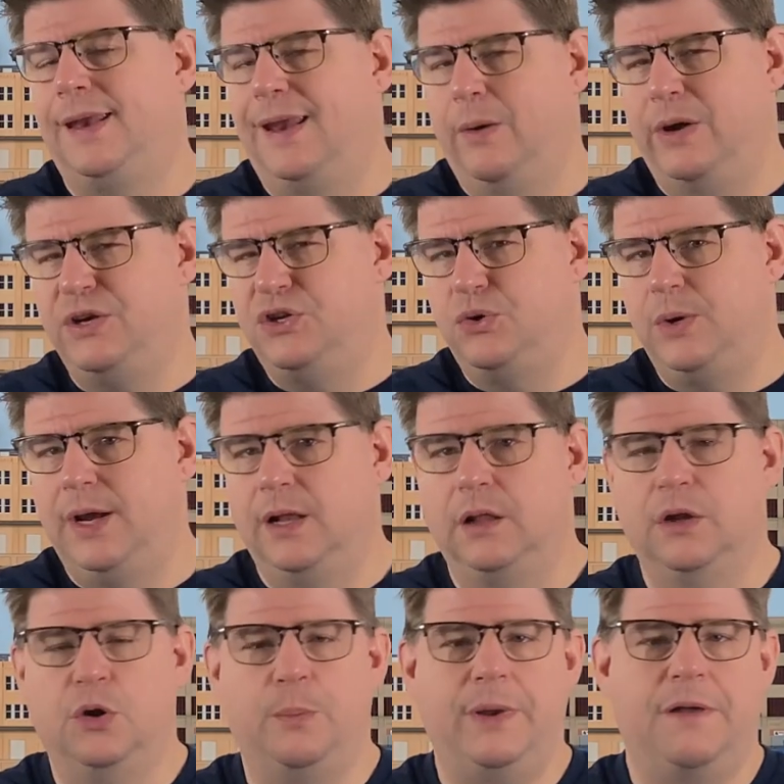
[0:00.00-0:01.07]
Now, I do get a
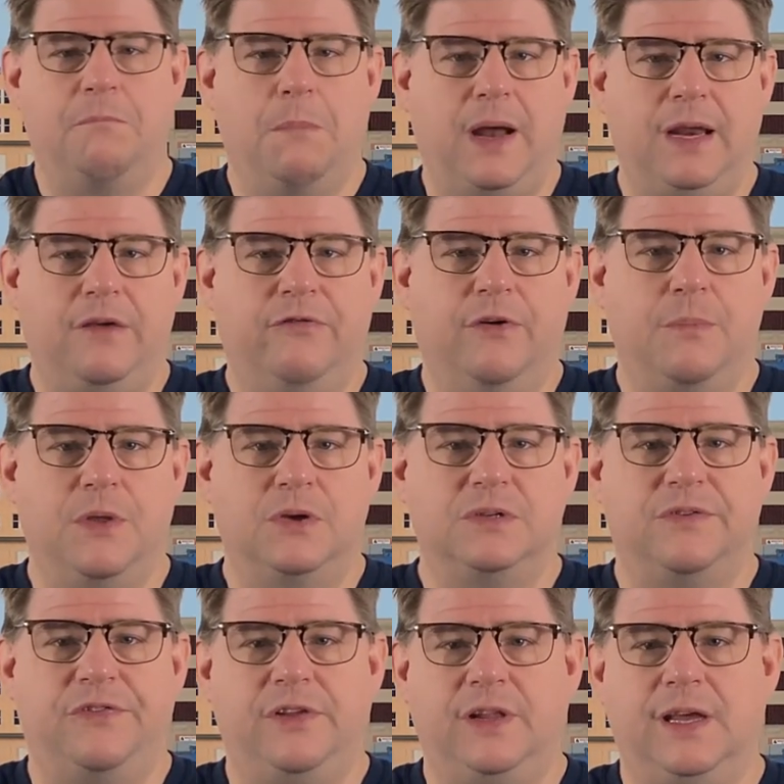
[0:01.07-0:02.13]
little bit of money from those
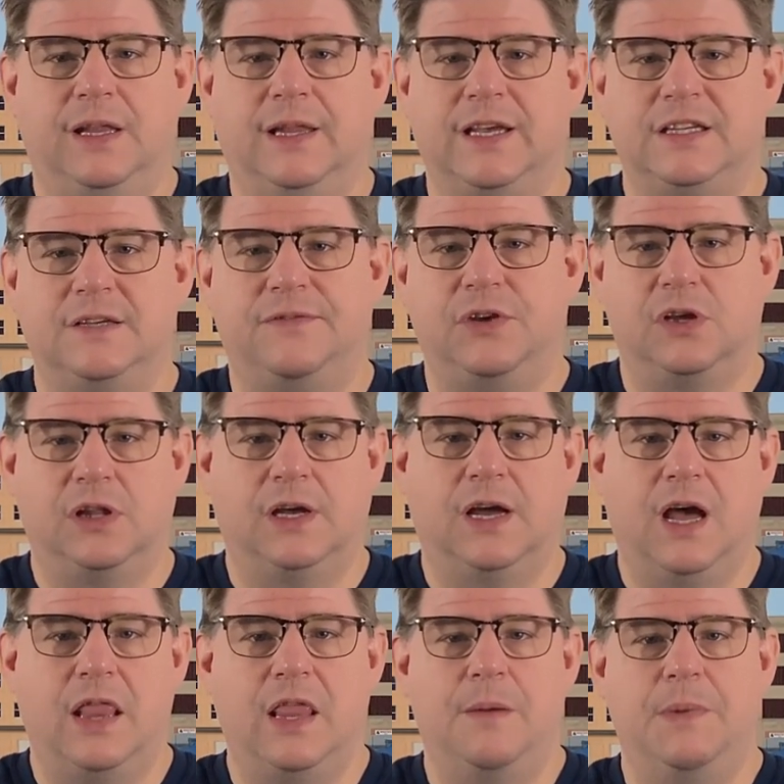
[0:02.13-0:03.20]
affiliate links if you click
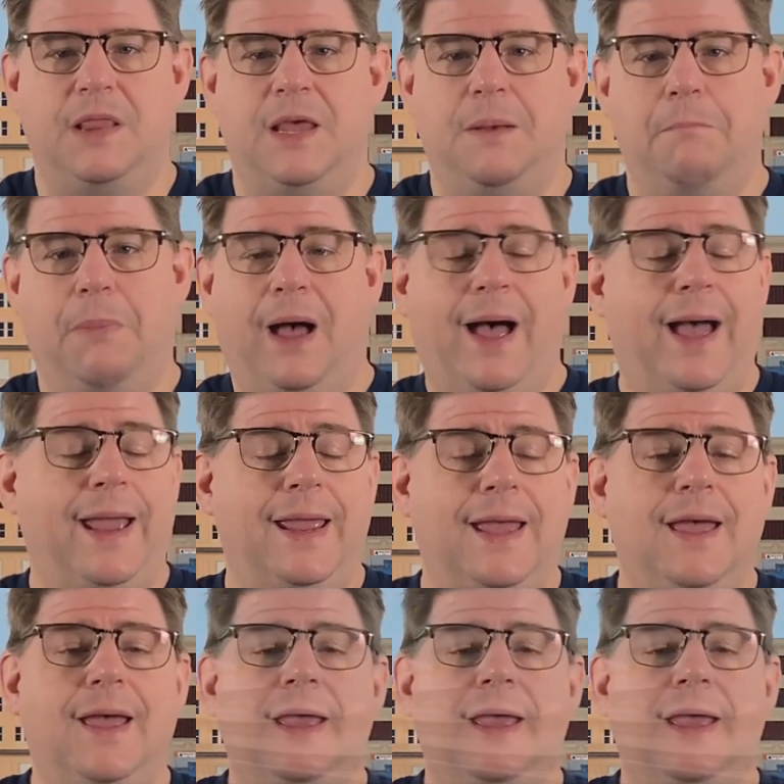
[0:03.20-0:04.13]
on them and then buy.